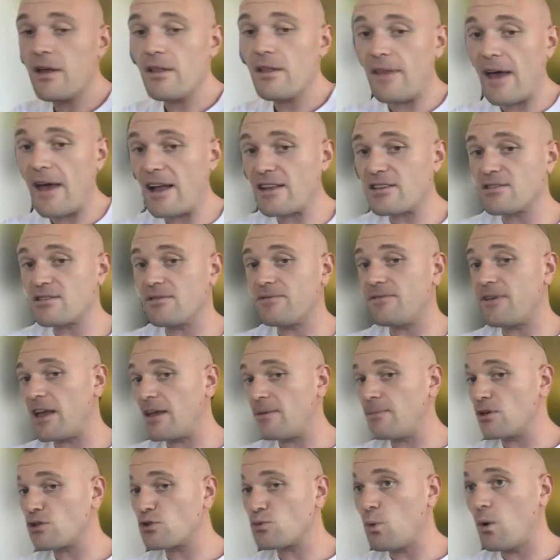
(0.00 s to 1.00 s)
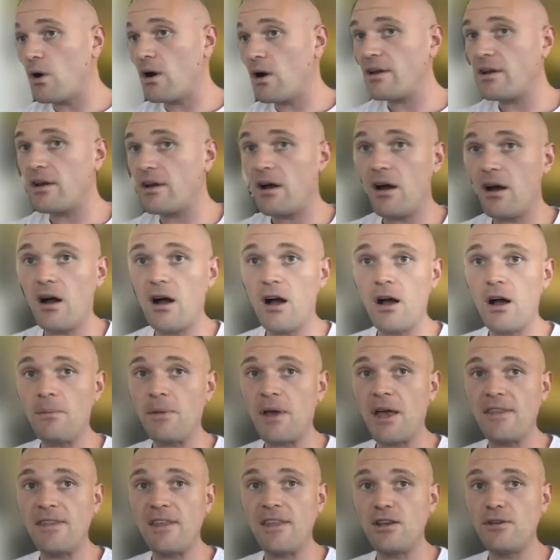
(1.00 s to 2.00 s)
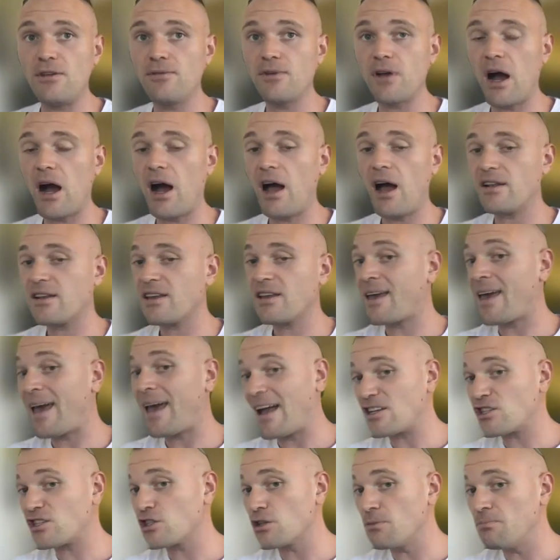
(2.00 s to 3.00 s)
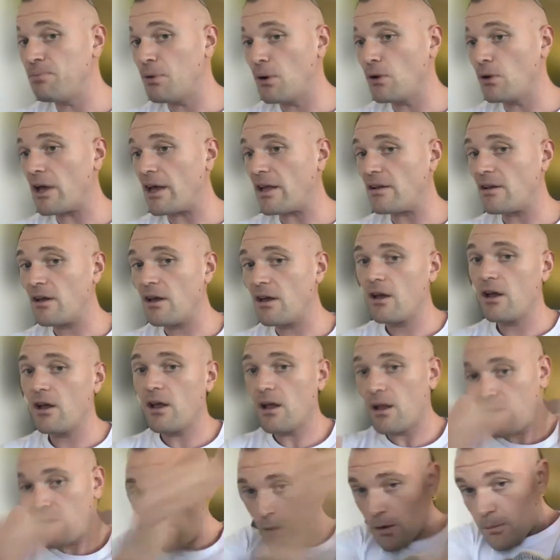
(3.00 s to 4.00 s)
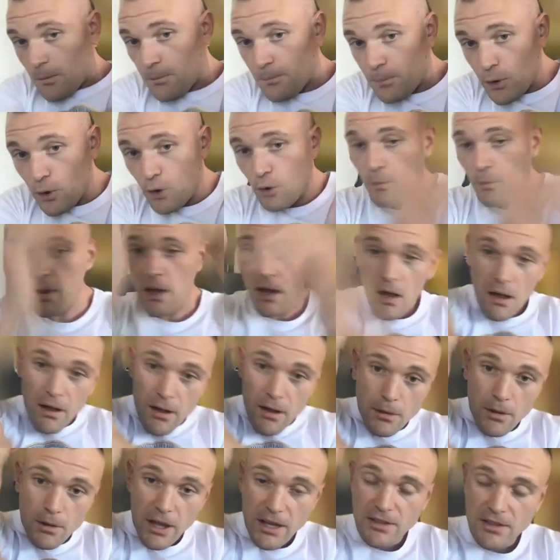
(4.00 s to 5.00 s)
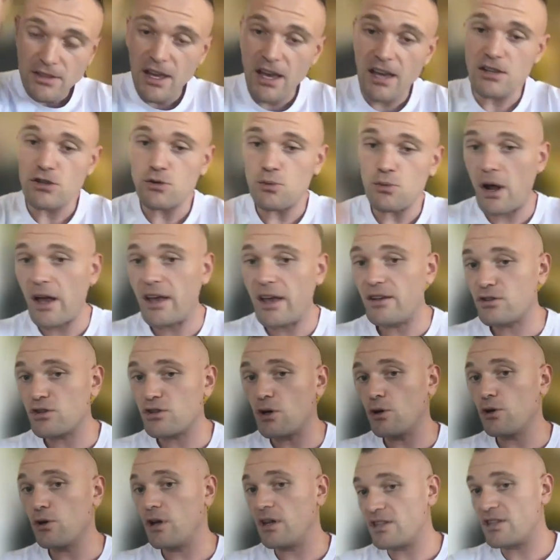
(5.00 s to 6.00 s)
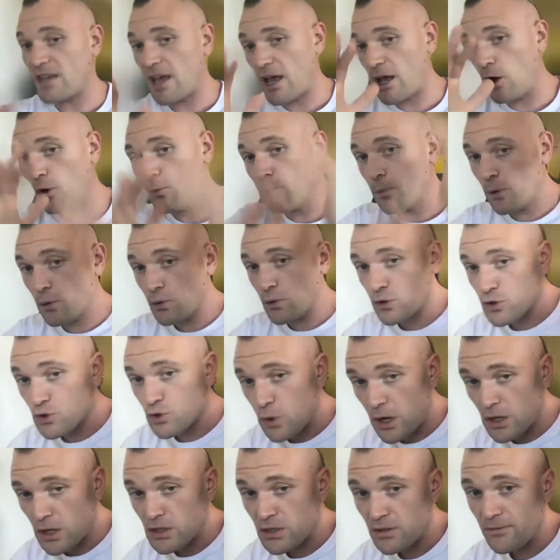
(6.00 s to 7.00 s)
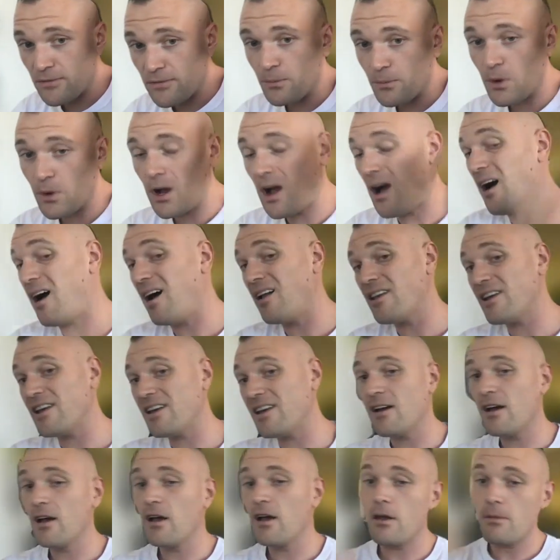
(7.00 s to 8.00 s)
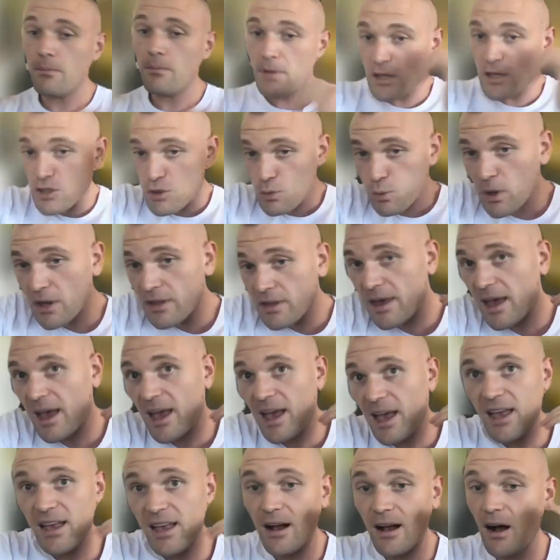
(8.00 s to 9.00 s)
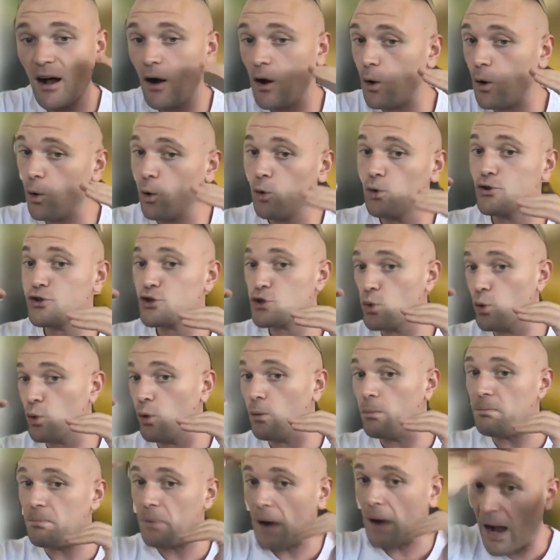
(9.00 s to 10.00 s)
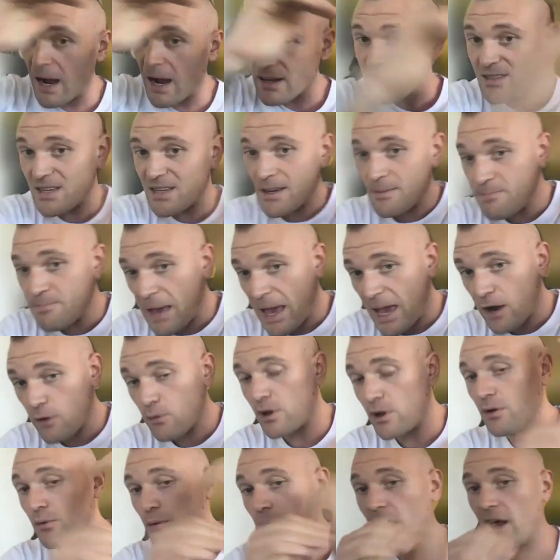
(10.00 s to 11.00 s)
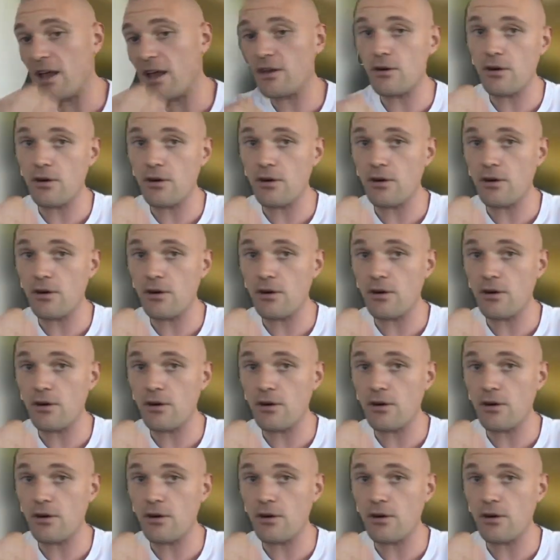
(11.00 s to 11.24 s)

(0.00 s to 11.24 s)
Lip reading: That's the famous one. And then you've got catch the bullet, boom, like this, right? So it's elbow destruction from Kali mixed with a old school boxing parry, right?